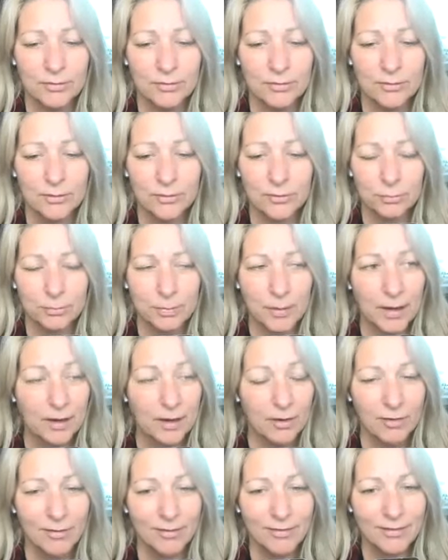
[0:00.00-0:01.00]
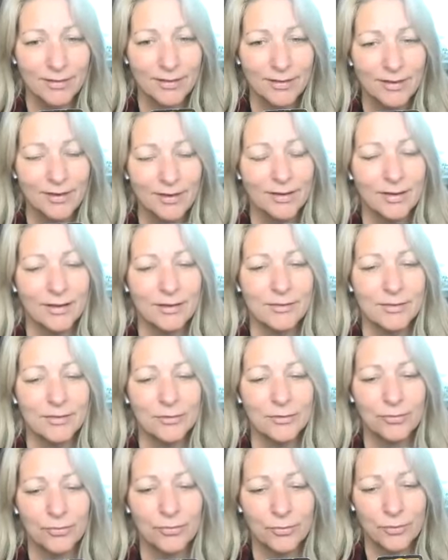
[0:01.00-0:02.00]
it's despair, as
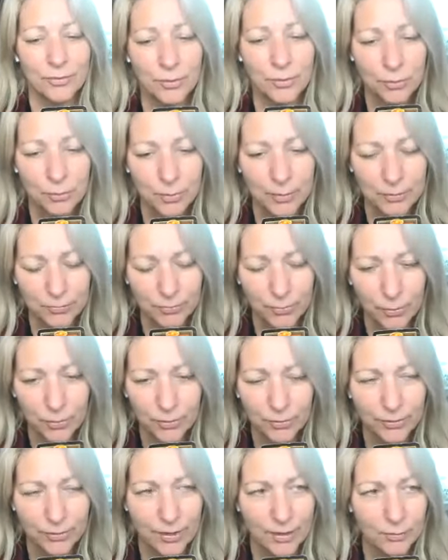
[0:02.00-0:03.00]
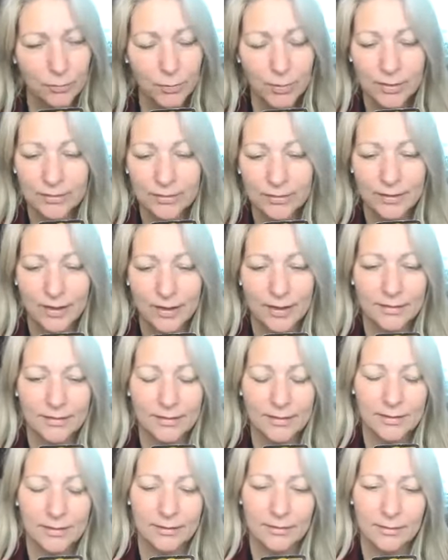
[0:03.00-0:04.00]
if, you know, we focus on what is
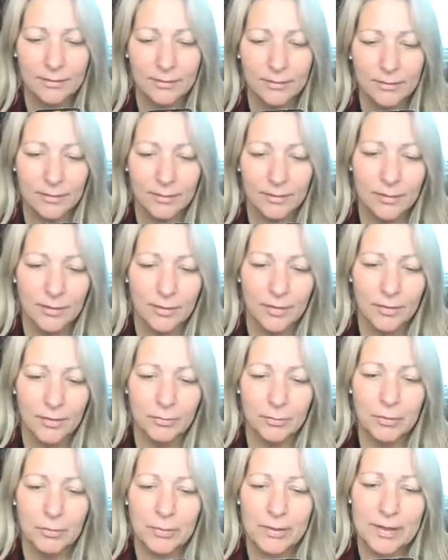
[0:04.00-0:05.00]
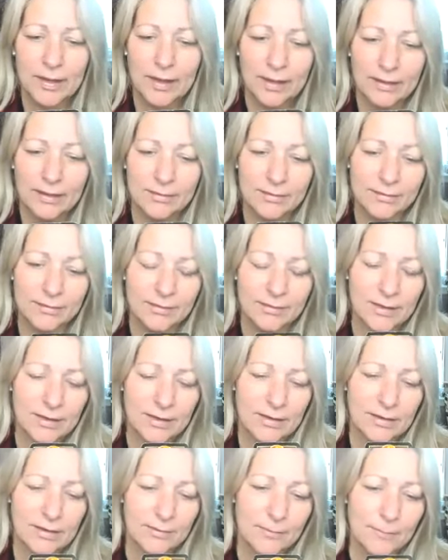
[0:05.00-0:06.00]
ending, but we can't
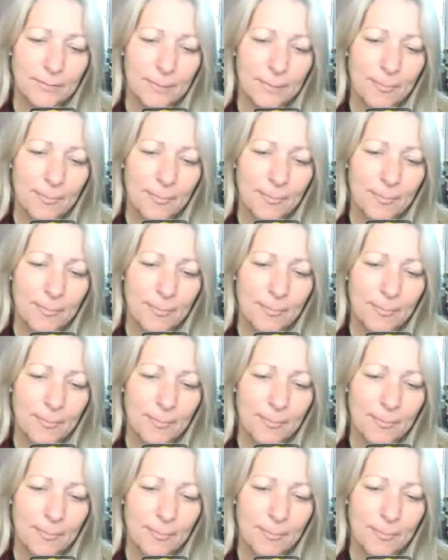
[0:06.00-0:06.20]
see